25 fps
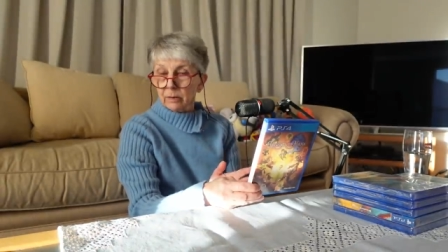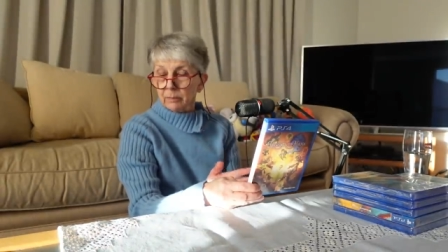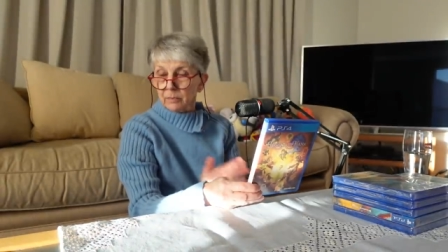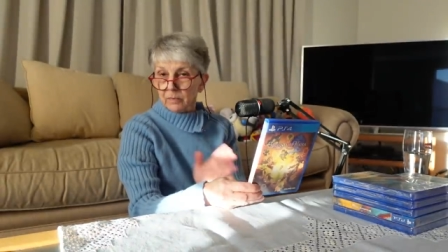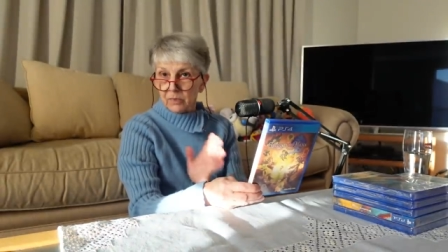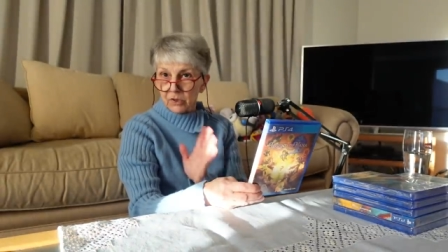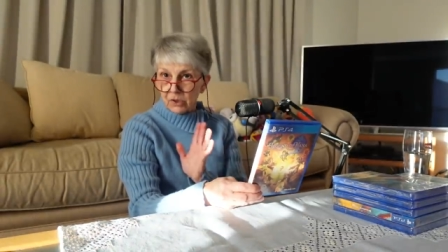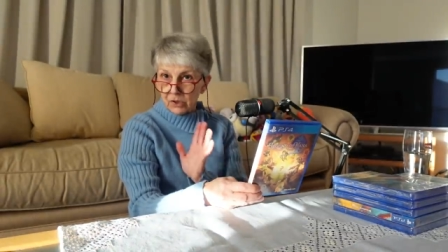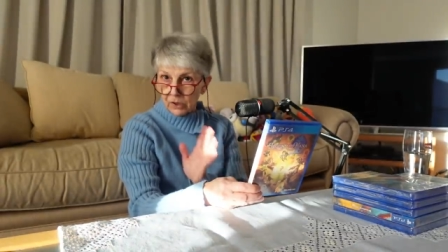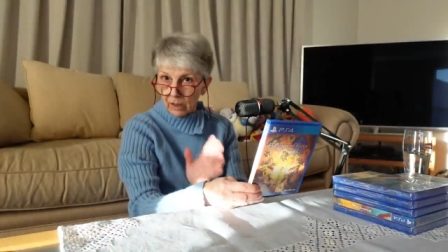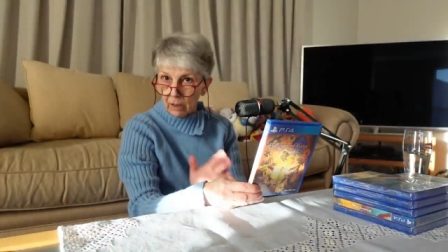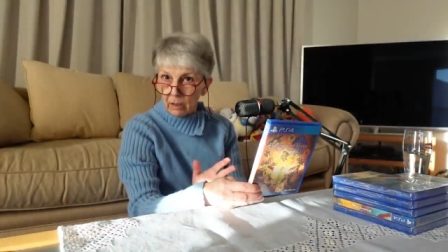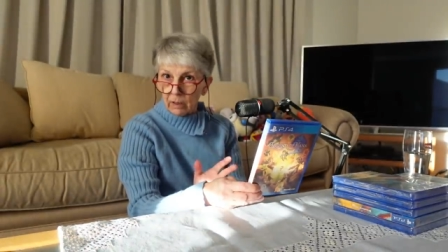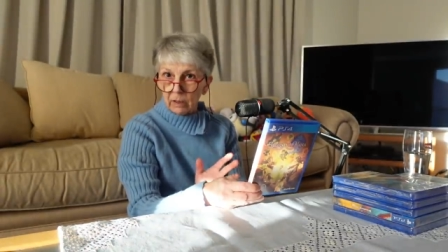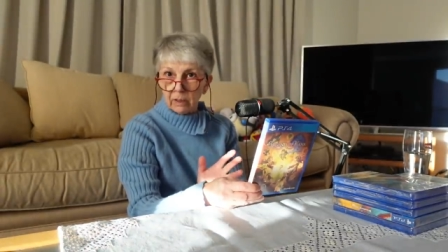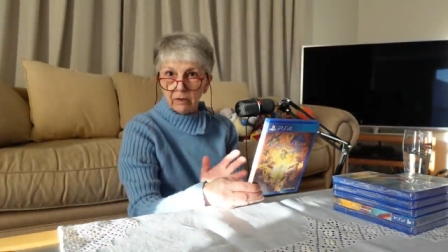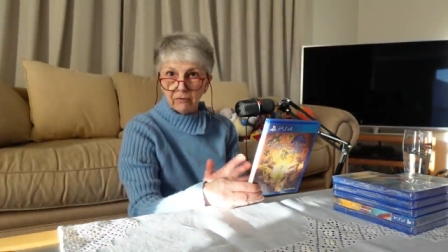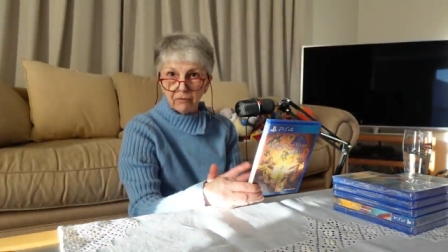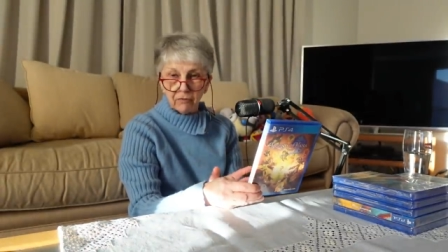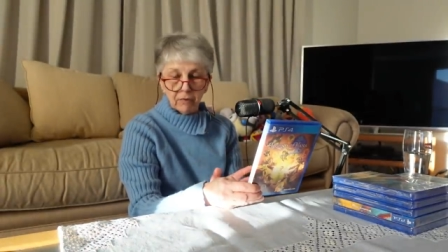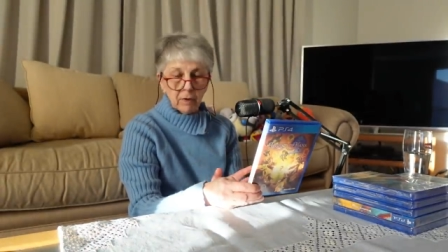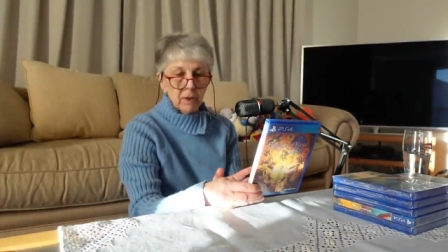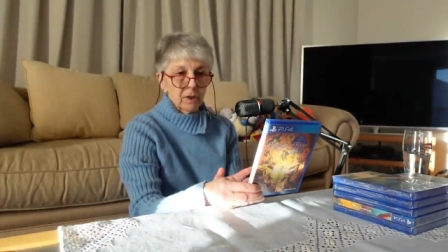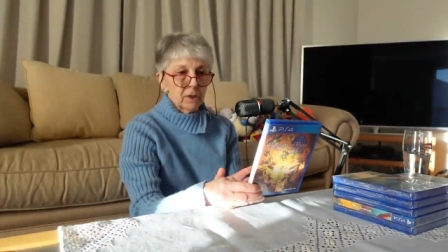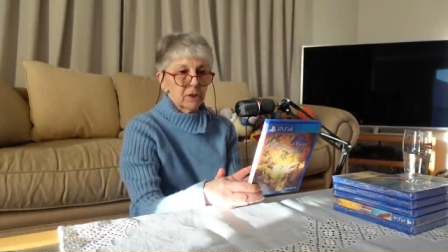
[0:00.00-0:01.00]
Saga
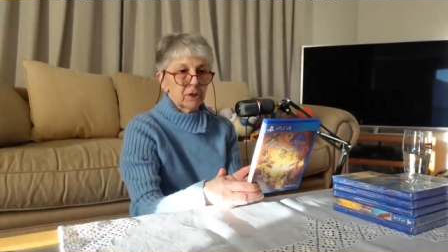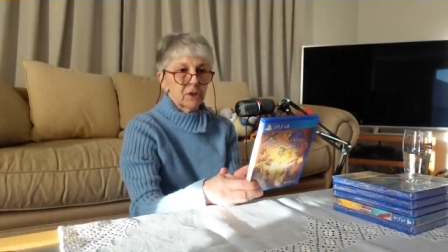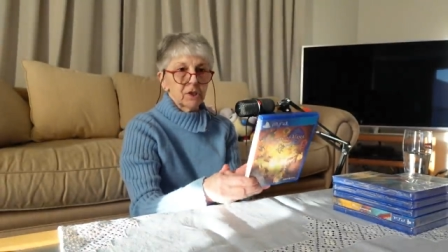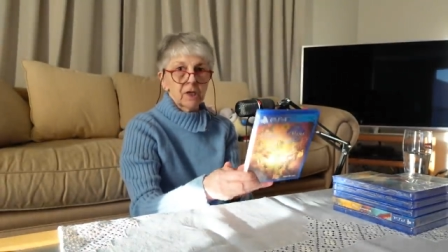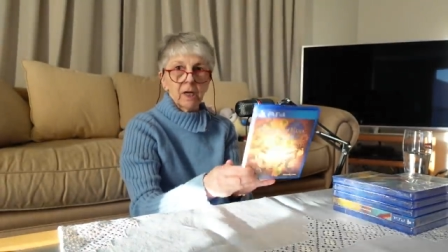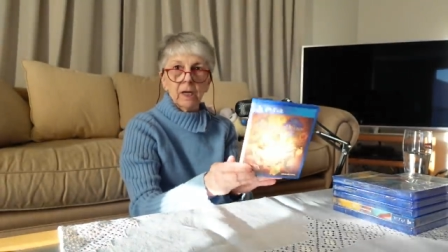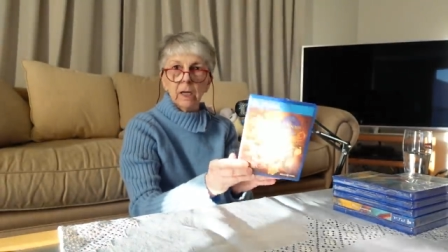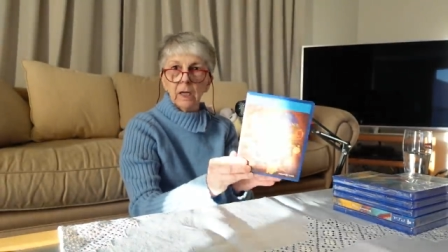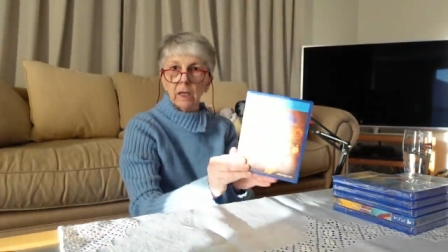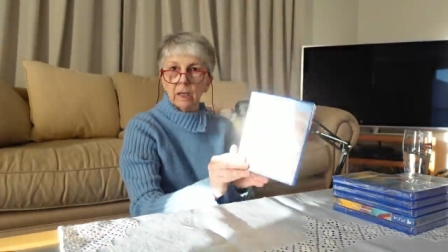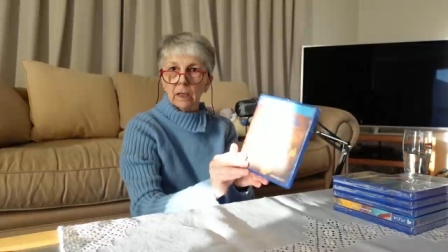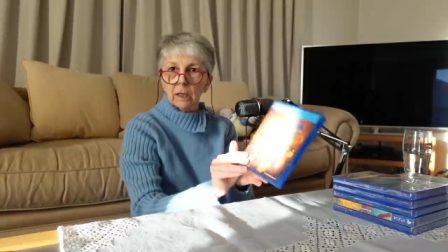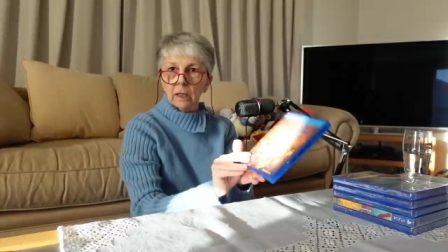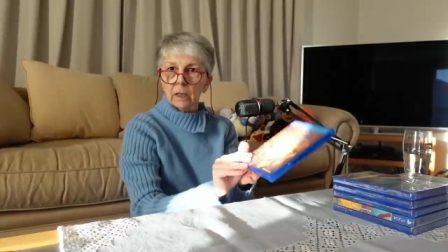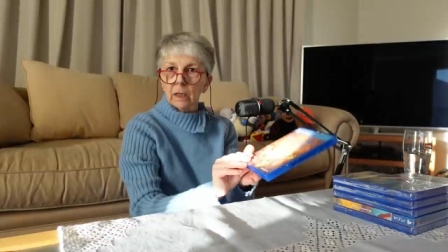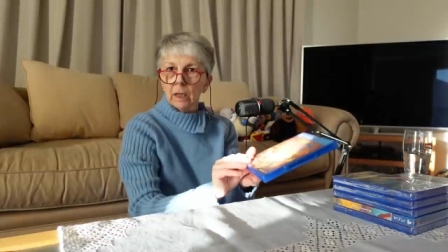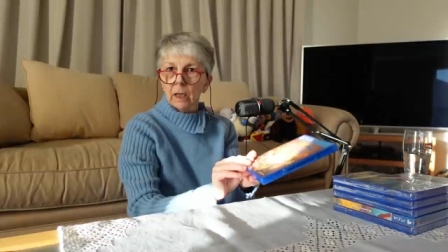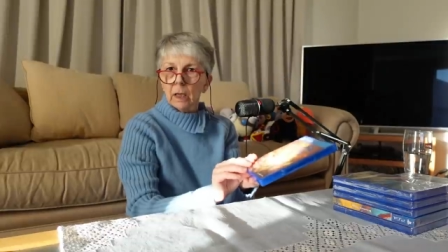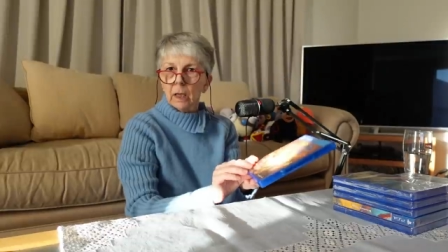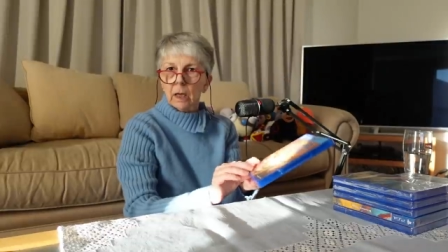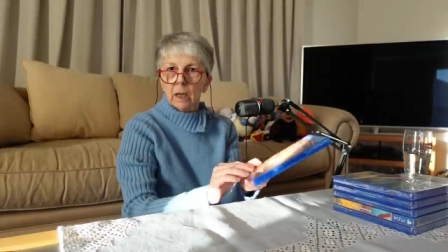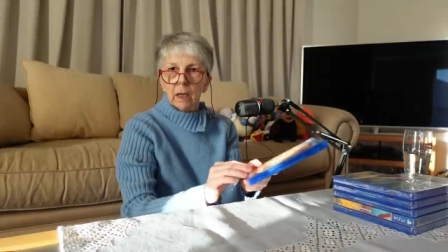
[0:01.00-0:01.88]
Frontier,